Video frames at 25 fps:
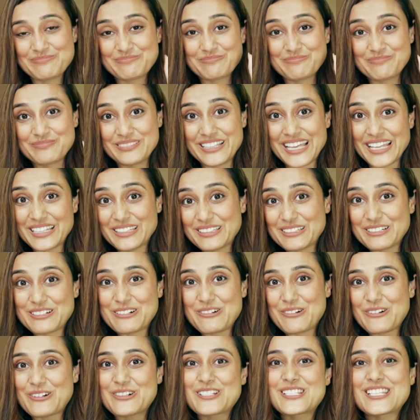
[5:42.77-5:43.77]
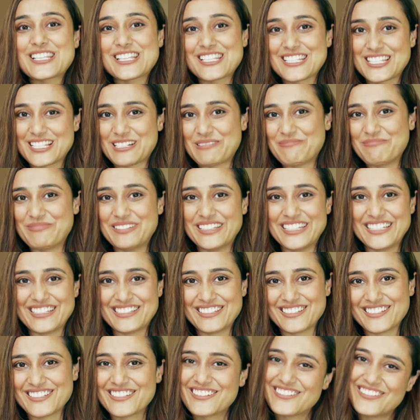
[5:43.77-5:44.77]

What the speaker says: Then the course is completed.